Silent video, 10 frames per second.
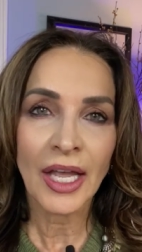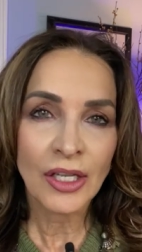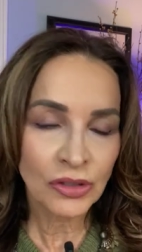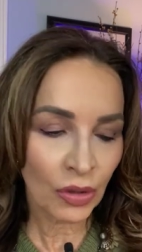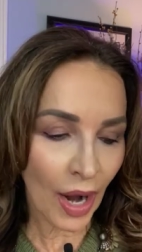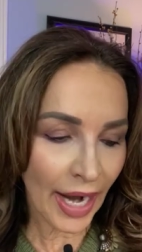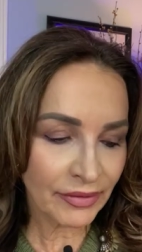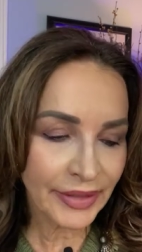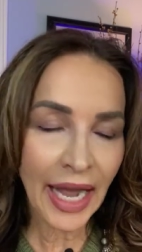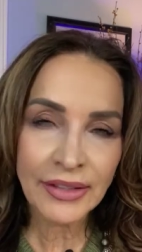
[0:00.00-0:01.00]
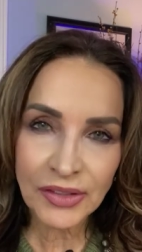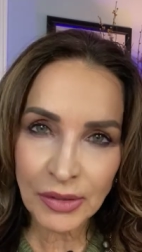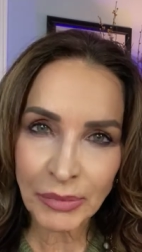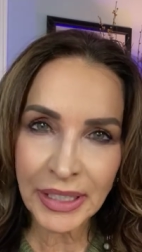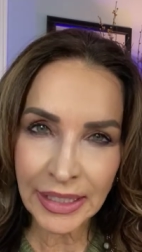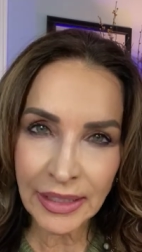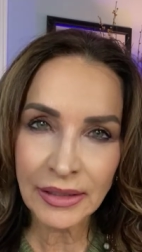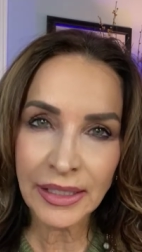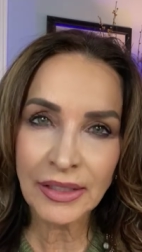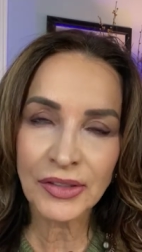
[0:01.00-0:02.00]
So I've got some
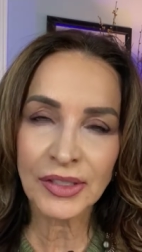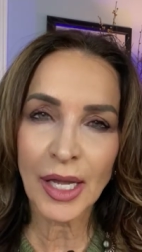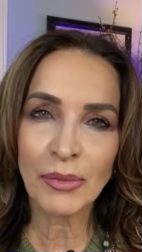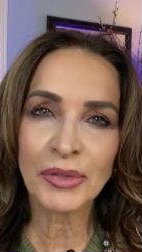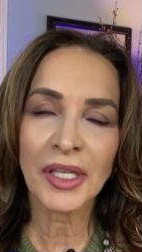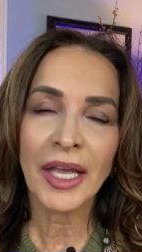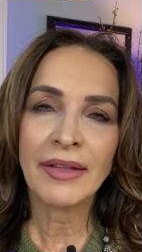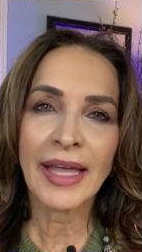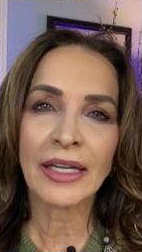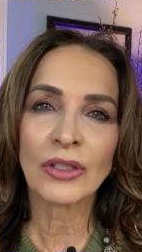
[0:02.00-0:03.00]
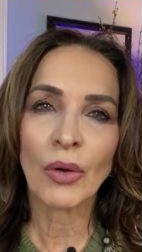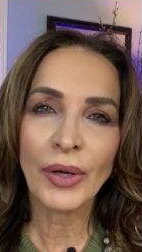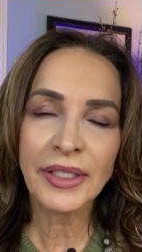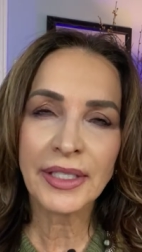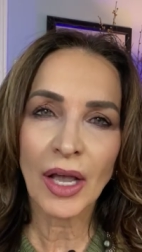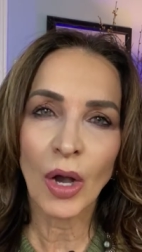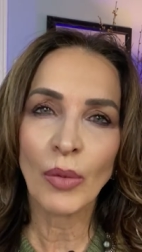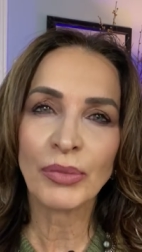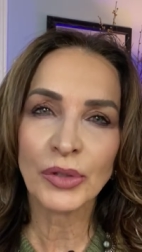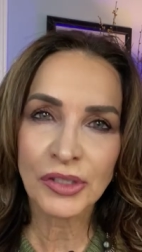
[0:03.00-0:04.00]
healing steps that are going to
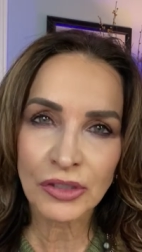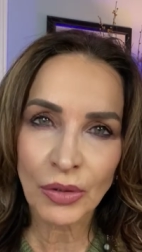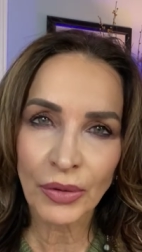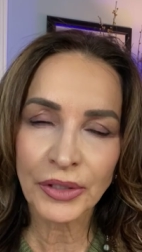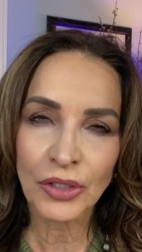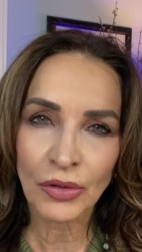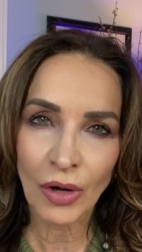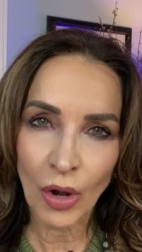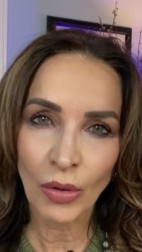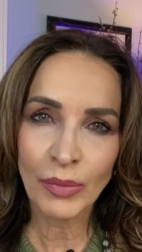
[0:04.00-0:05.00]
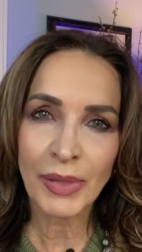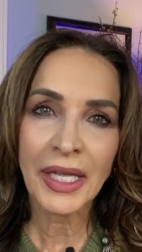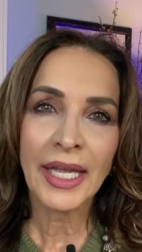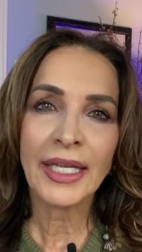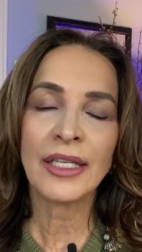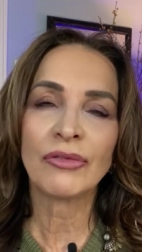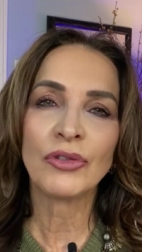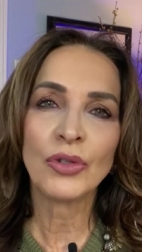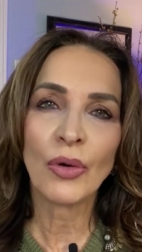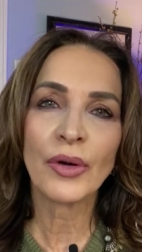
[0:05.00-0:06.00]
help restore your hope if
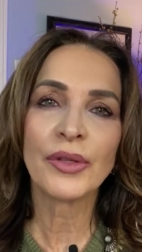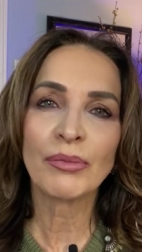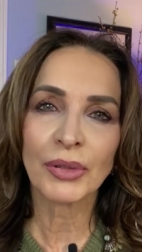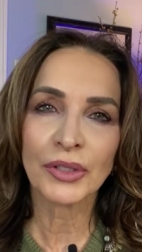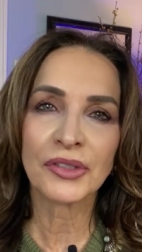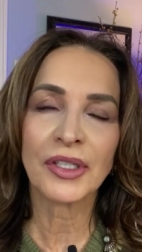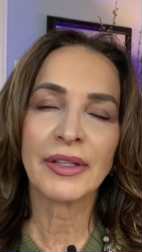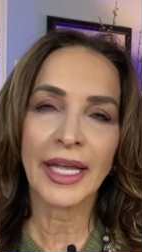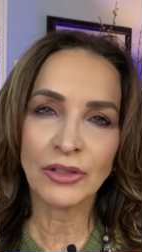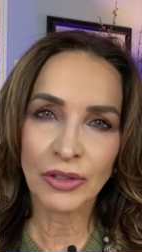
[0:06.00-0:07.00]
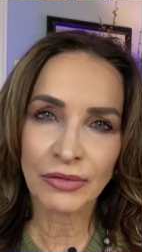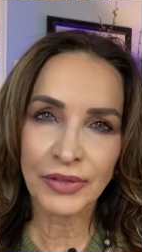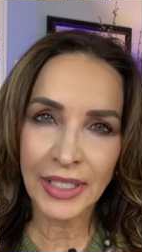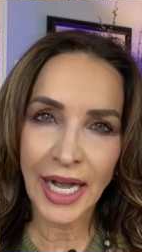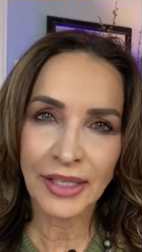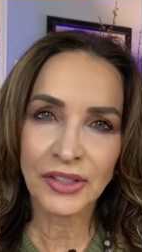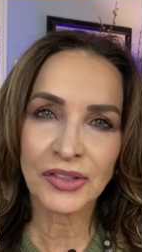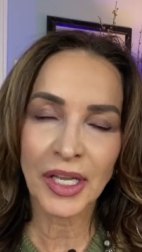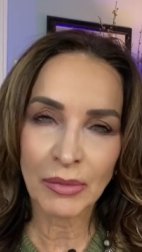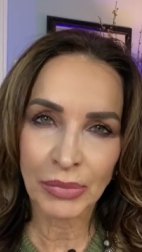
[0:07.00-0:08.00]
you're the person that your
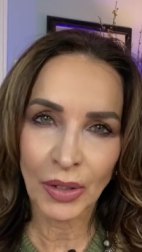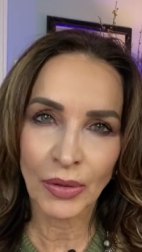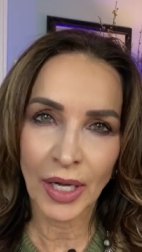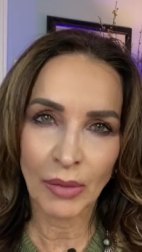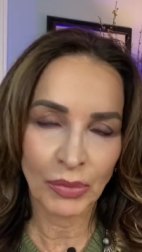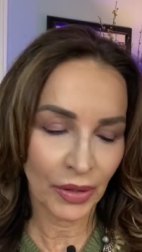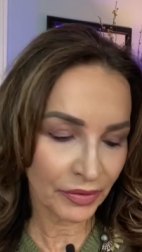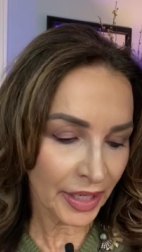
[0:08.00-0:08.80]
fiance broke up with.